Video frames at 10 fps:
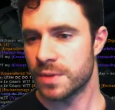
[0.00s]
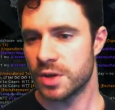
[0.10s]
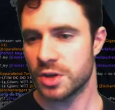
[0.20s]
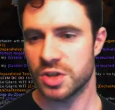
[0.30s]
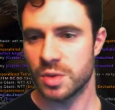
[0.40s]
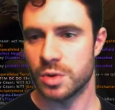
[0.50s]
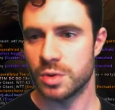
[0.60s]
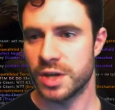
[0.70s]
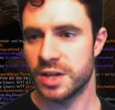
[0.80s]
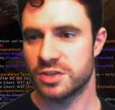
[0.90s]
Gushing
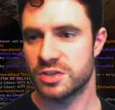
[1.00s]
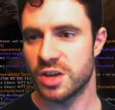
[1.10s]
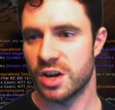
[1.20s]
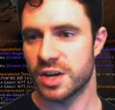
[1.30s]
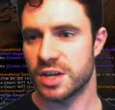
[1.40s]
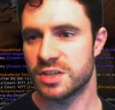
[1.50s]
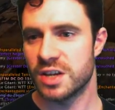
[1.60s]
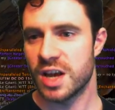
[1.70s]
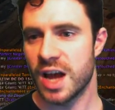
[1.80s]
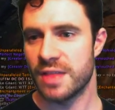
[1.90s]
Wound hits a target
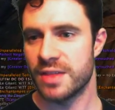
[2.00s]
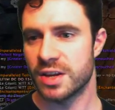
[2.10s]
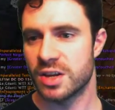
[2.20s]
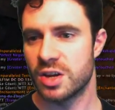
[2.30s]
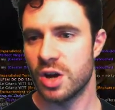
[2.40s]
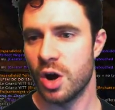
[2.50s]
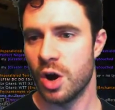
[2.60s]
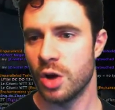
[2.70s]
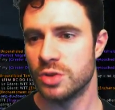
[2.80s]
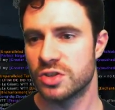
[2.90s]
and then
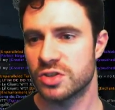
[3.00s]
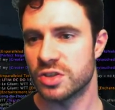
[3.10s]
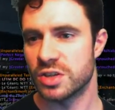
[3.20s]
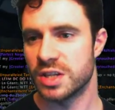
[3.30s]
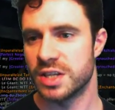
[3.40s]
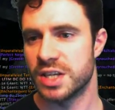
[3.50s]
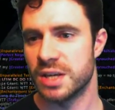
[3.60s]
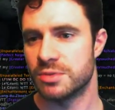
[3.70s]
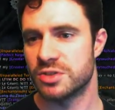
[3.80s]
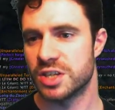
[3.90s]
constantly
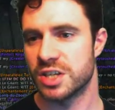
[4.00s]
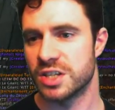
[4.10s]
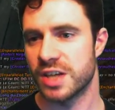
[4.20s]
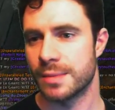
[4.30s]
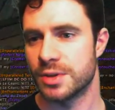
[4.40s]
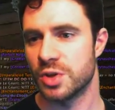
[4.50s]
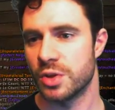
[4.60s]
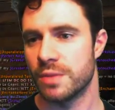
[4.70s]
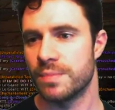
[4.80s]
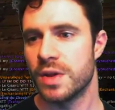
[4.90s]
keeps ticking damage
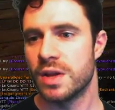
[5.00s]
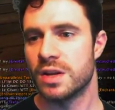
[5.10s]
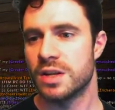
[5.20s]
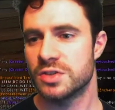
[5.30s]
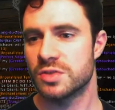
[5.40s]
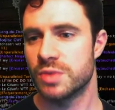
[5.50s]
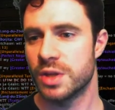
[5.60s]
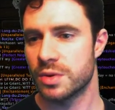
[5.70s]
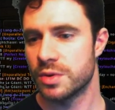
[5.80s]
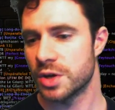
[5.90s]
on them. Let's just
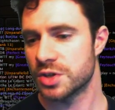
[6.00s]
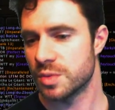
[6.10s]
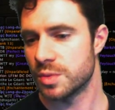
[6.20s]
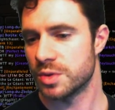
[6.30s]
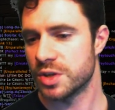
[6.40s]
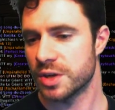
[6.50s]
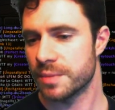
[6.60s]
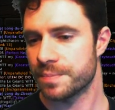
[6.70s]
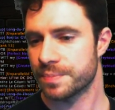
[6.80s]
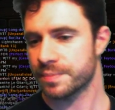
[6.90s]
read through Gushing Wound here.
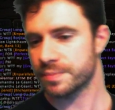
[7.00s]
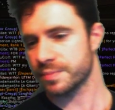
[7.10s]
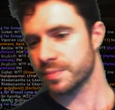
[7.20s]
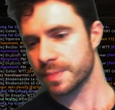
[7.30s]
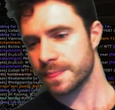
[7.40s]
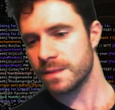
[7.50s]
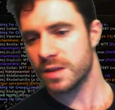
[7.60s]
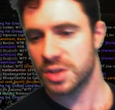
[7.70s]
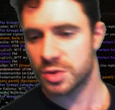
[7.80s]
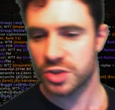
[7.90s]

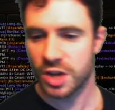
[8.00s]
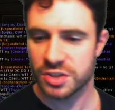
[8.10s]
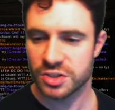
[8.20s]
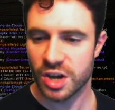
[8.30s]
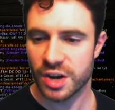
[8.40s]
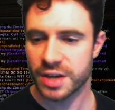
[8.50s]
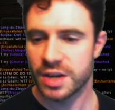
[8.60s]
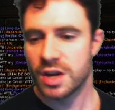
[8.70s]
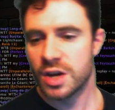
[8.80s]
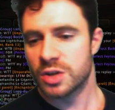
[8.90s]
You slice a target,
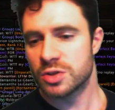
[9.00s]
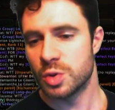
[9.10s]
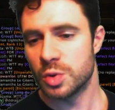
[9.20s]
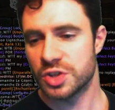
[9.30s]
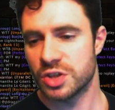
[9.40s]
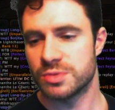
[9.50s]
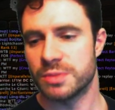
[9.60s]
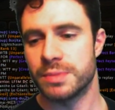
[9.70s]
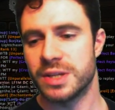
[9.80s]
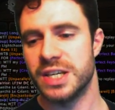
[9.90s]
causing them
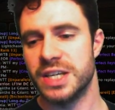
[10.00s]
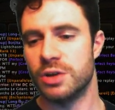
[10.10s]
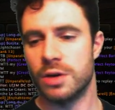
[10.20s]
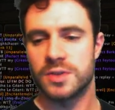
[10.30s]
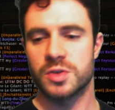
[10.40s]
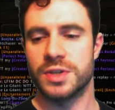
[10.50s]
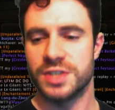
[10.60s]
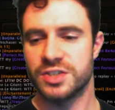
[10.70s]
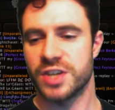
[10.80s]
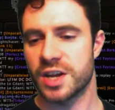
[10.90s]
to bleed over
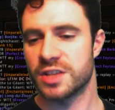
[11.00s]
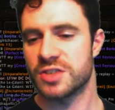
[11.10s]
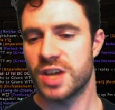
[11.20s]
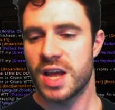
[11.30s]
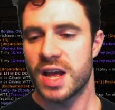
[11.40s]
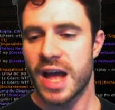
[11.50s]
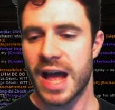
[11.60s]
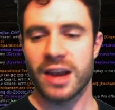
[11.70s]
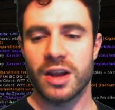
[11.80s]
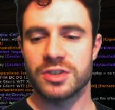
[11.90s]
20 seconds.
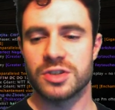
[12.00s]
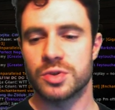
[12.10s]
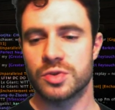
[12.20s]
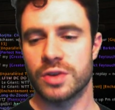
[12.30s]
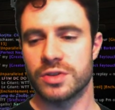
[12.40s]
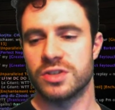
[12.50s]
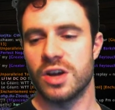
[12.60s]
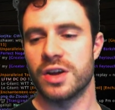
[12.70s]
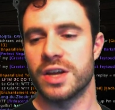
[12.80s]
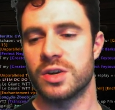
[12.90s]
Allies who strike the
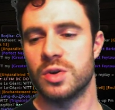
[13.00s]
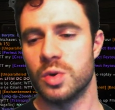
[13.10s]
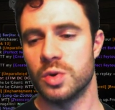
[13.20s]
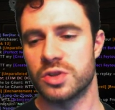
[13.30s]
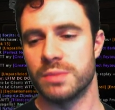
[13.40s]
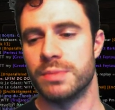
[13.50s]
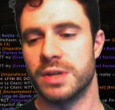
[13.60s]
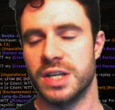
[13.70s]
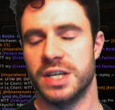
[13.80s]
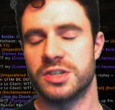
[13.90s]
target cause the
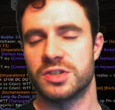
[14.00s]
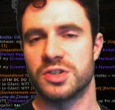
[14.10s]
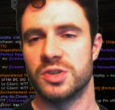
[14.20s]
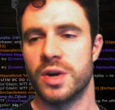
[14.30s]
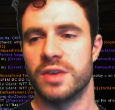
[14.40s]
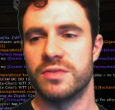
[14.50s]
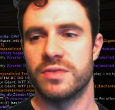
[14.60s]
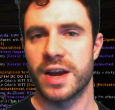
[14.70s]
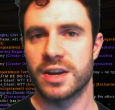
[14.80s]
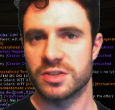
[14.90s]
bleed to
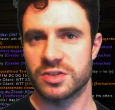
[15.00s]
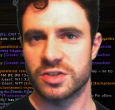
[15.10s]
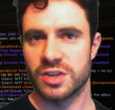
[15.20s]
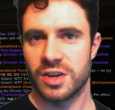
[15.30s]
advance.